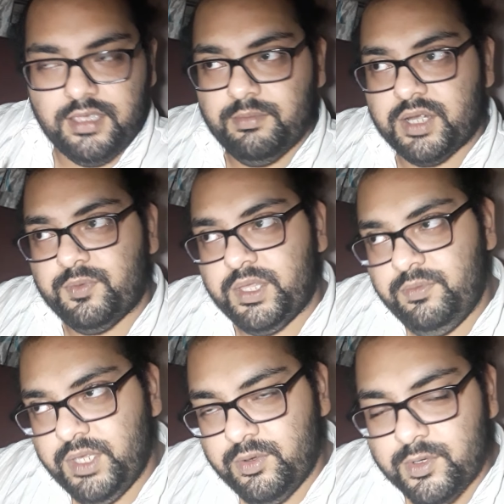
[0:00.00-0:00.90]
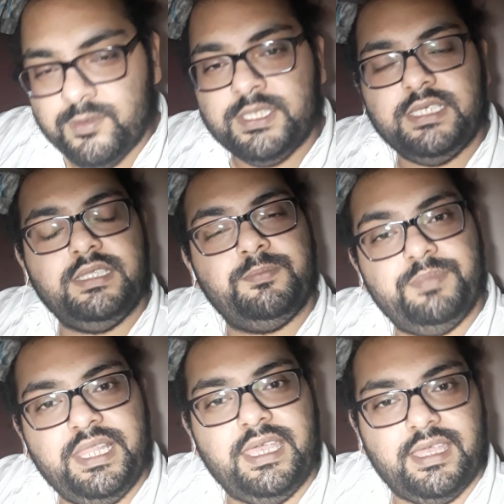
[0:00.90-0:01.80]
But when we go to see the
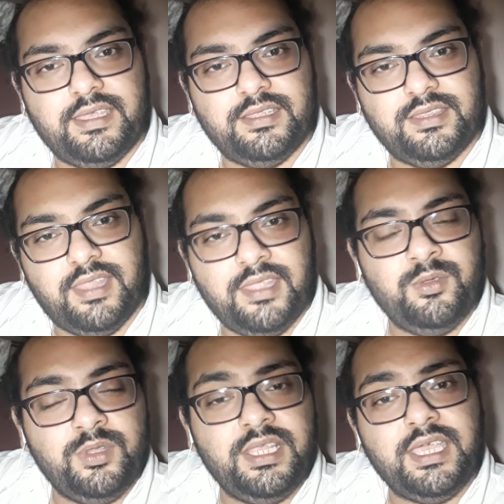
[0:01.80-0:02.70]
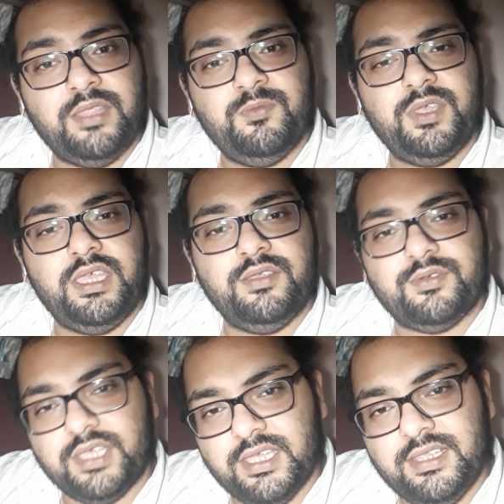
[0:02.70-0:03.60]
play, then only can we
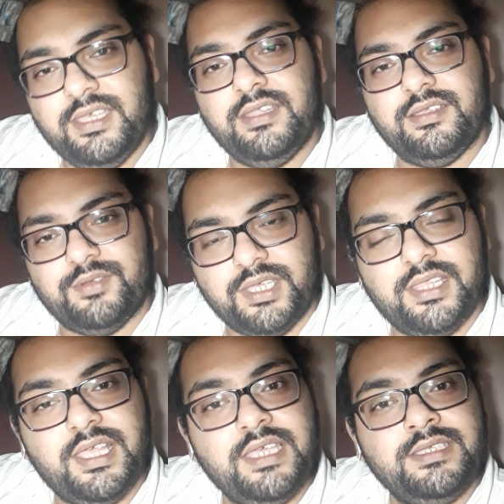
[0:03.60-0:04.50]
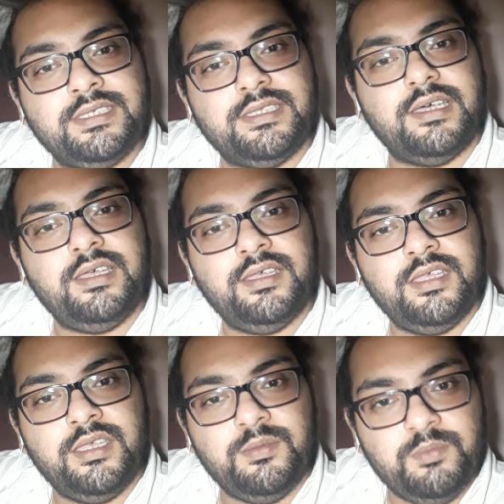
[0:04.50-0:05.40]
really realize the
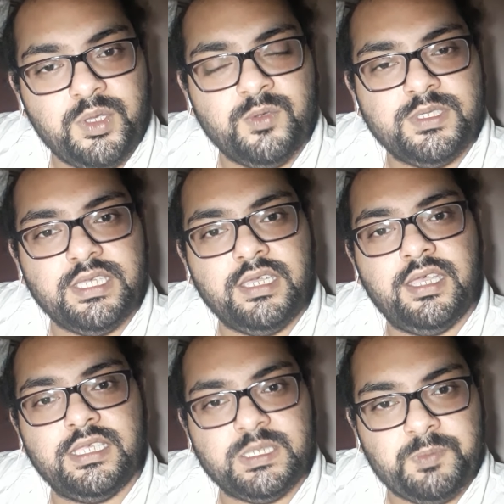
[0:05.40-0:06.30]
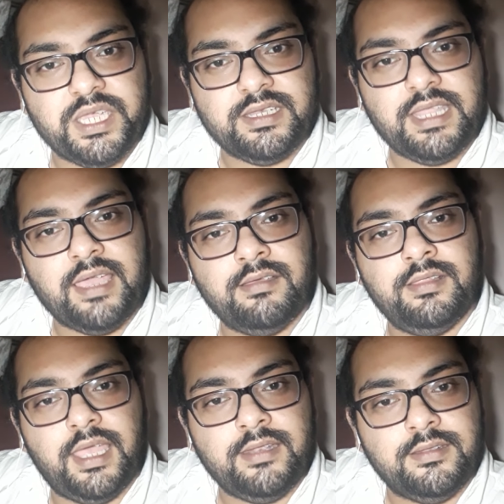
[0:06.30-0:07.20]
music,
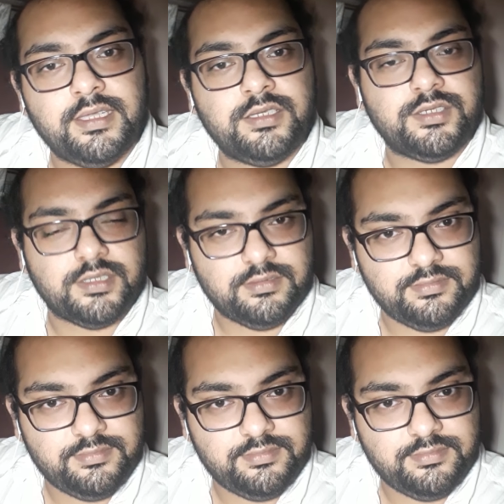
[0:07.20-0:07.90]
spectacle, and diction.